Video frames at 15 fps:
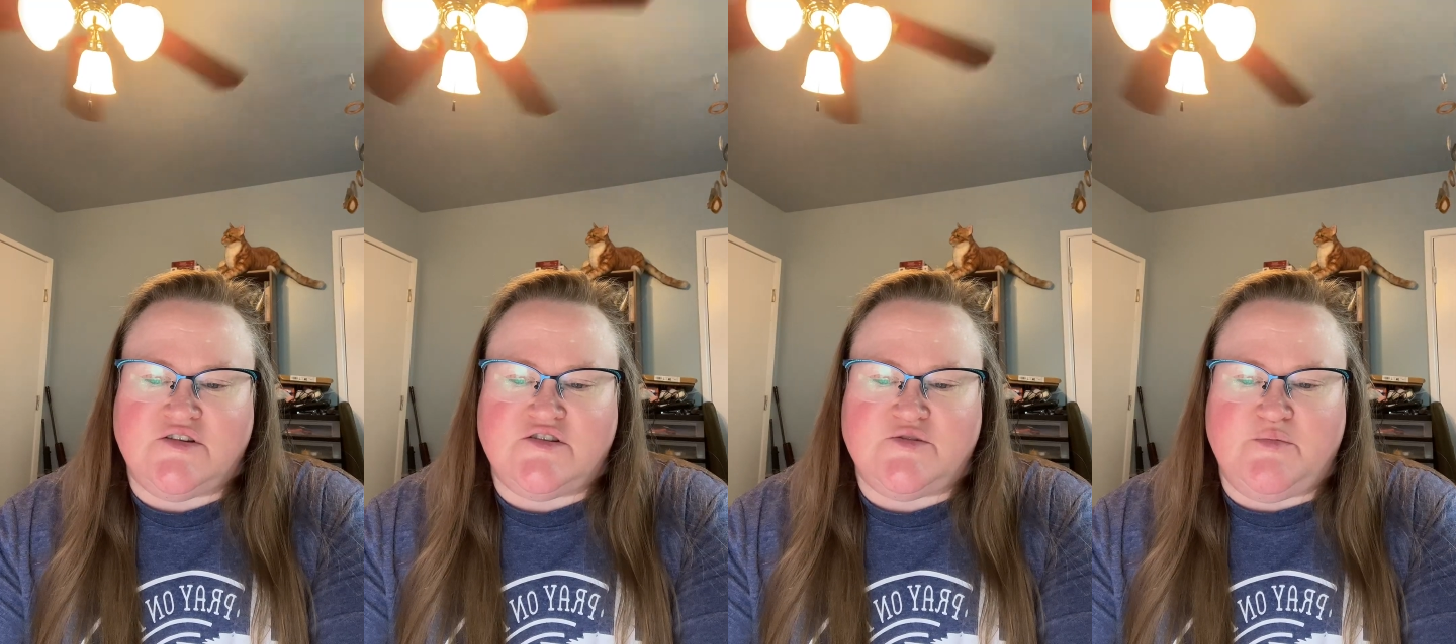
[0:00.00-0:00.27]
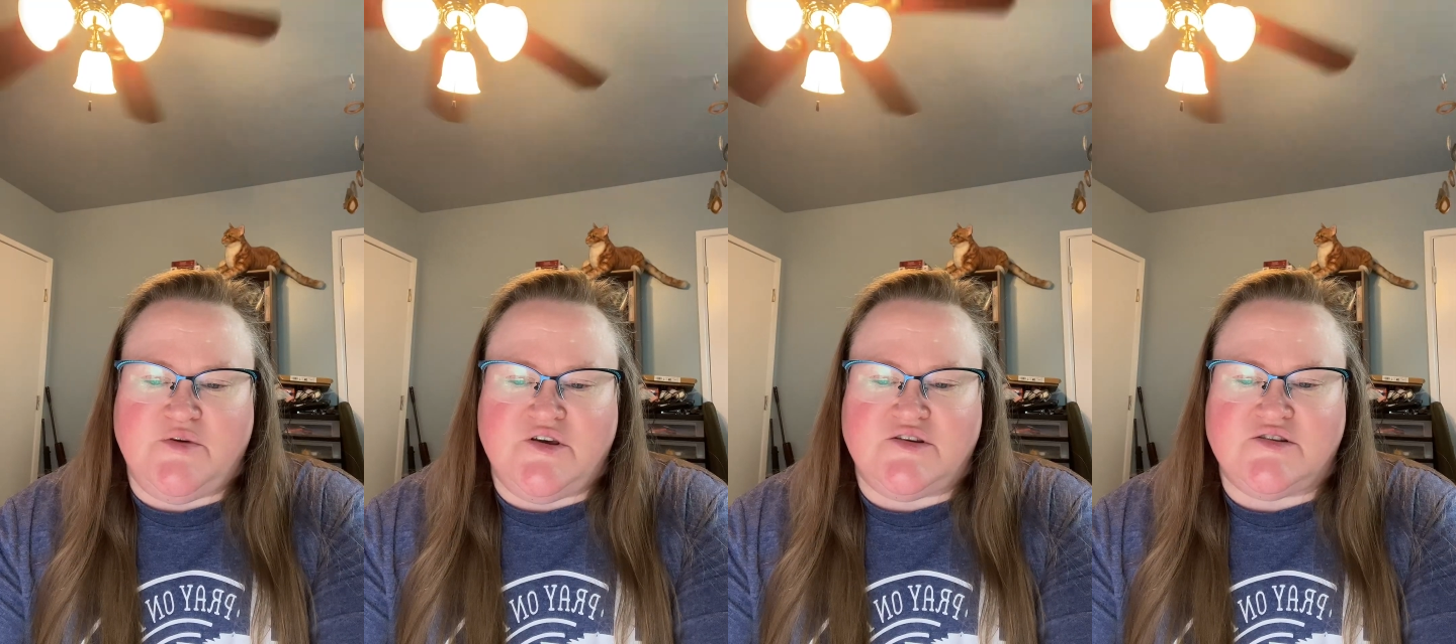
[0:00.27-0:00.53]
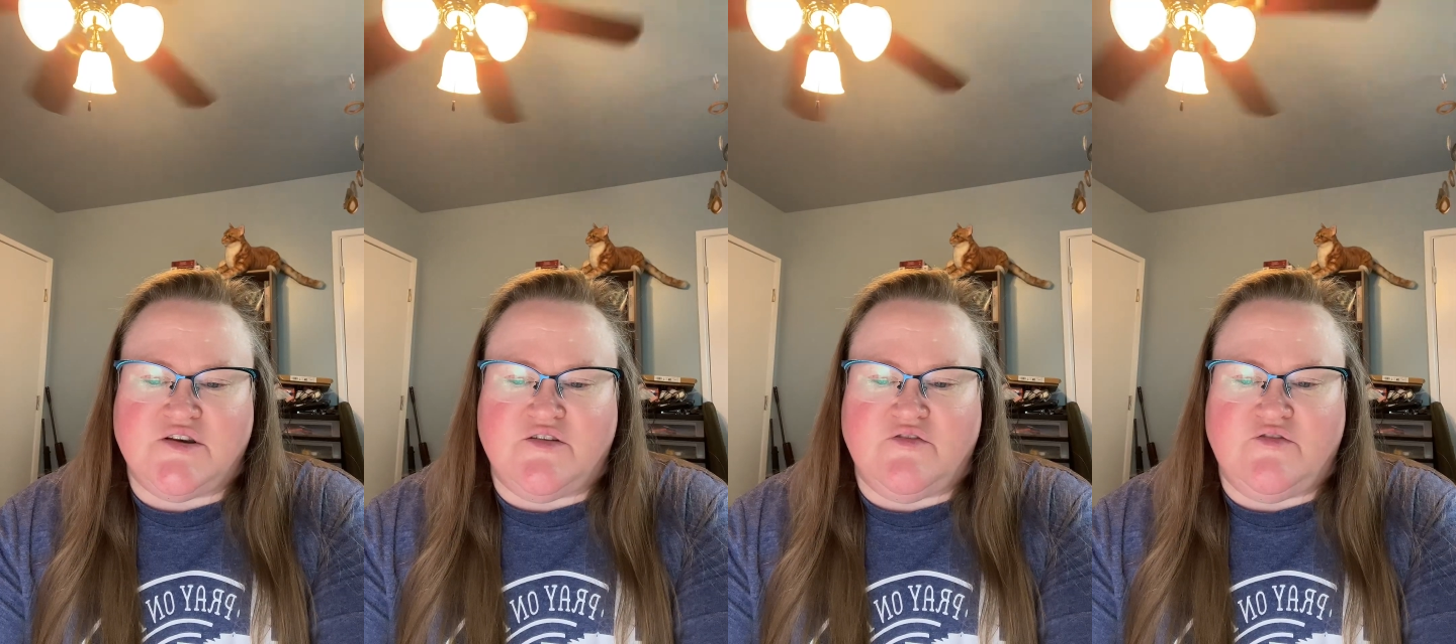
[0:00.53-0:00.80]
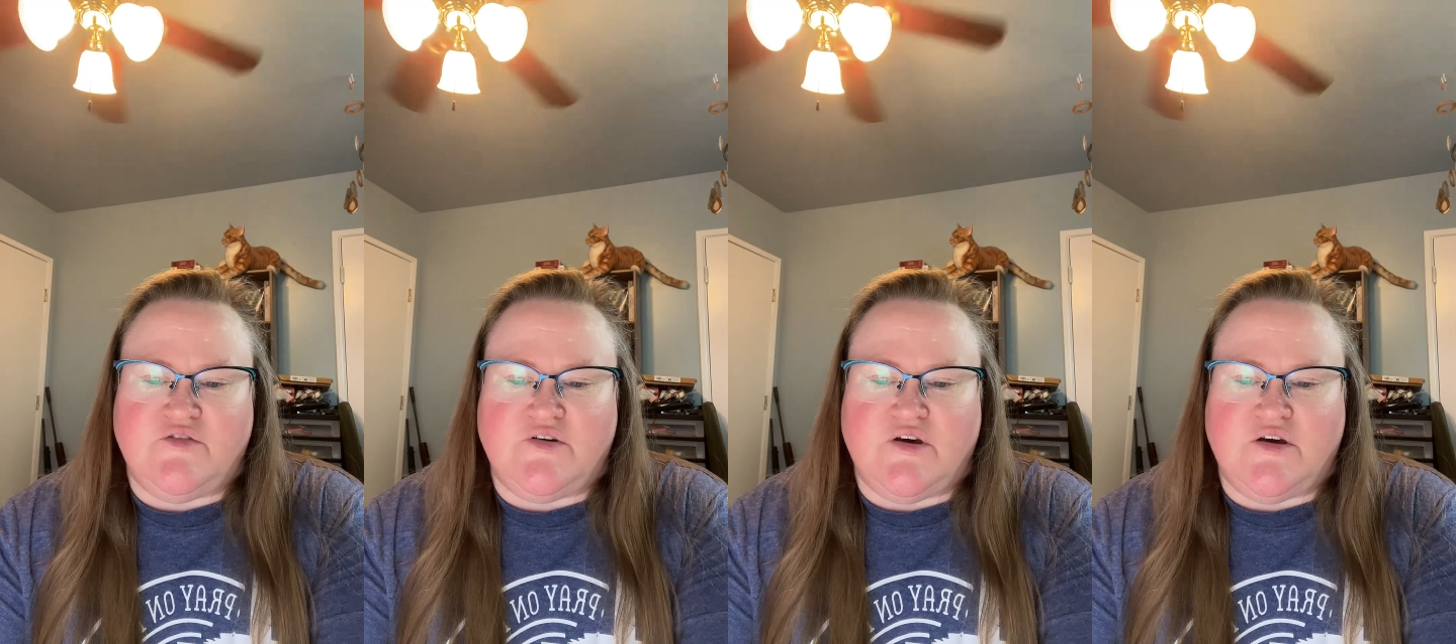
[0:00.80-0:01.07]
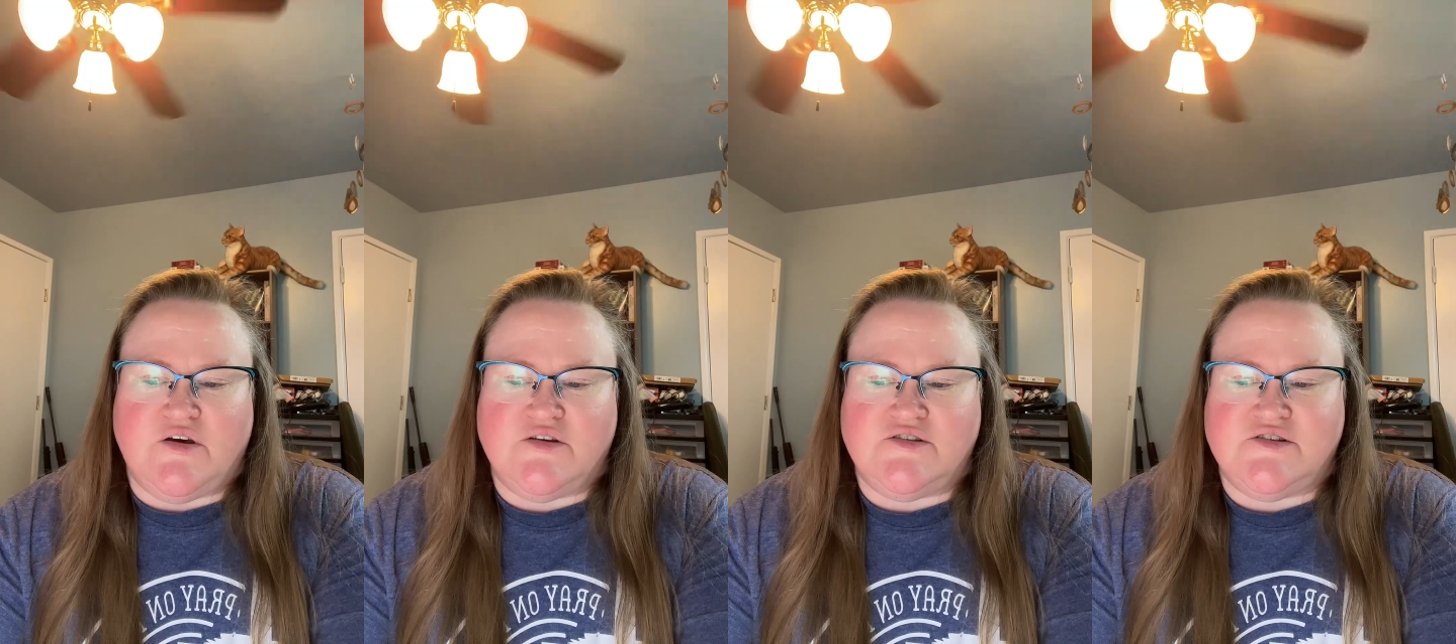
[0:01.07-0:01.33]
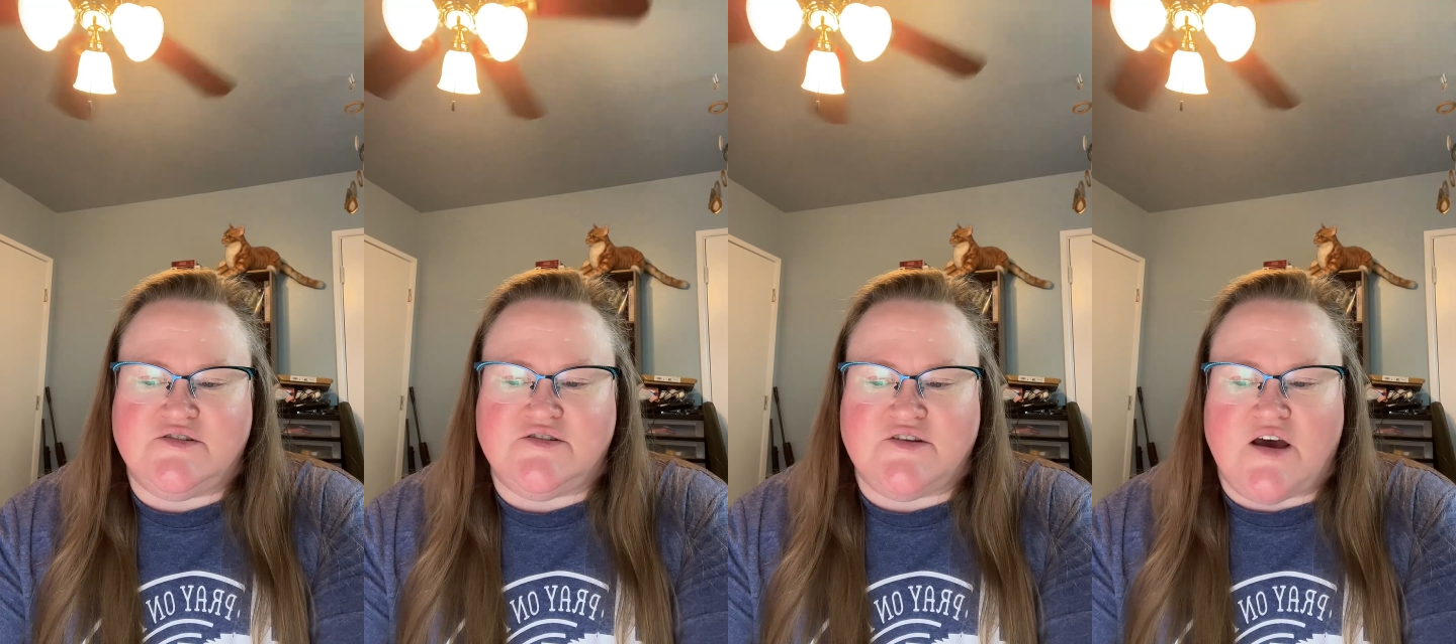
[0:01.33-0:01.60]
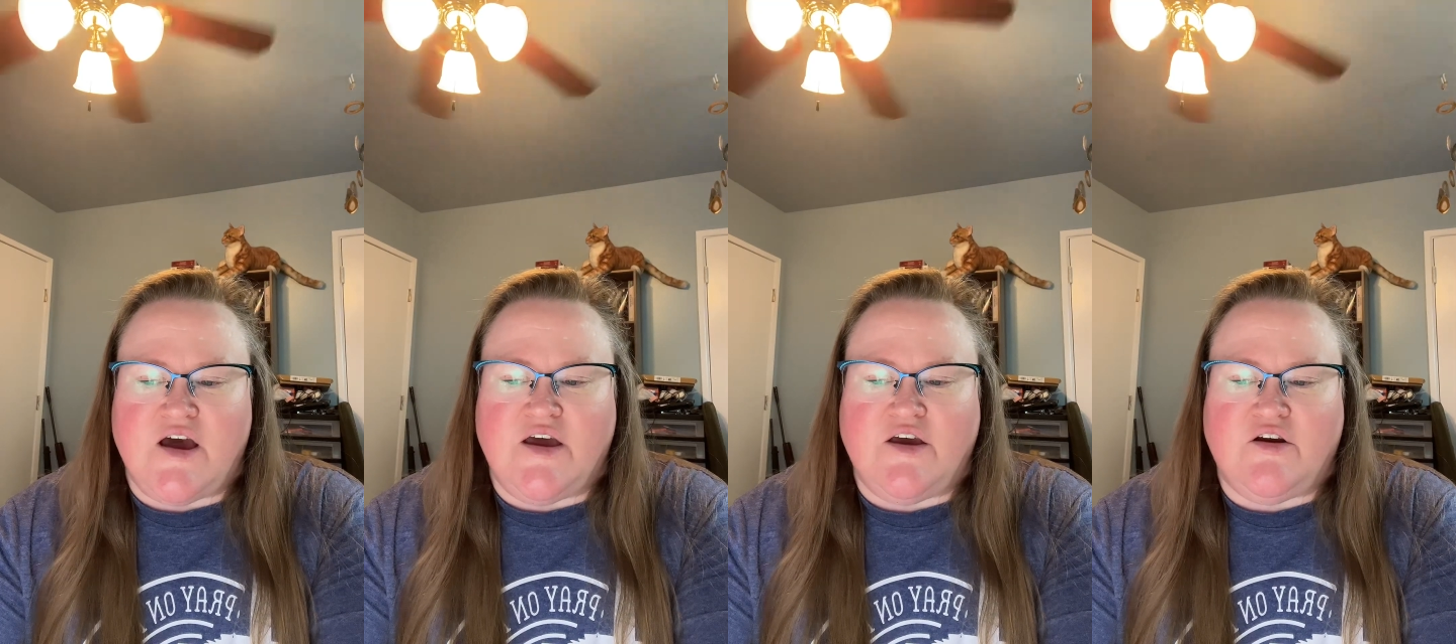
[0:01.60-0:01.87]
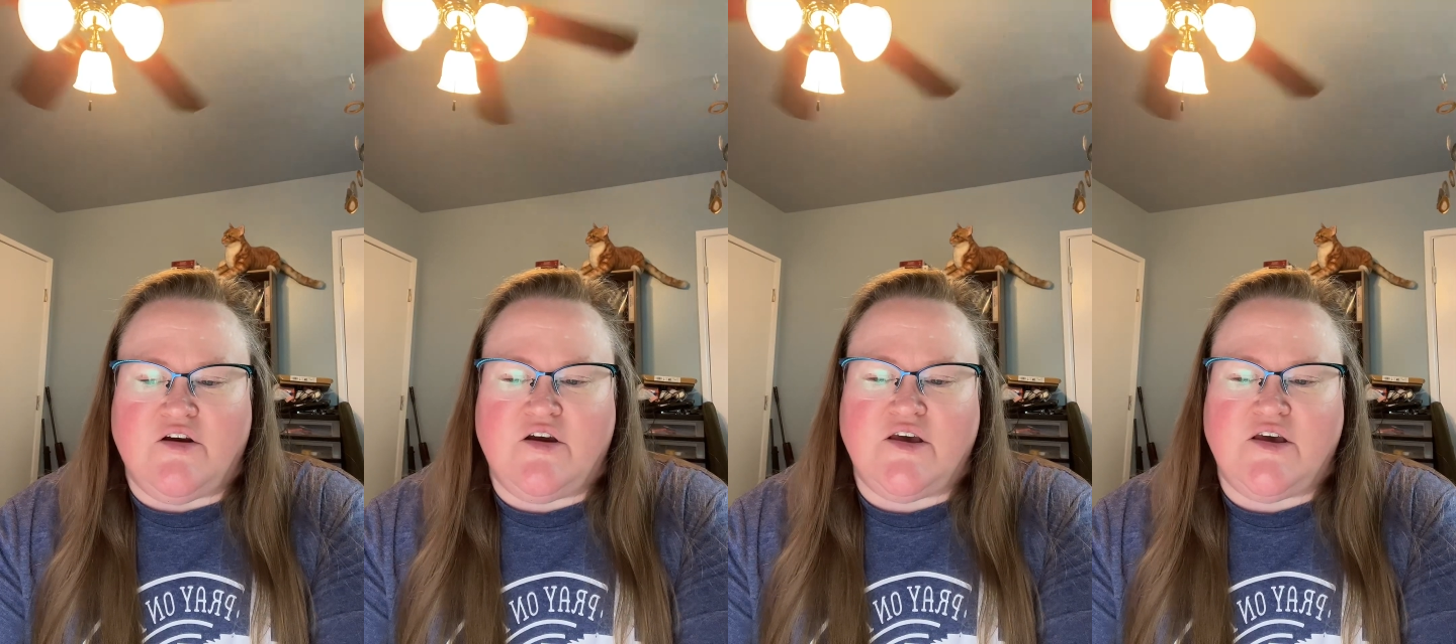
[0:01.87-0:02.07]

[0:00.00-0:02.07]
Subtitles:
speaks of desire.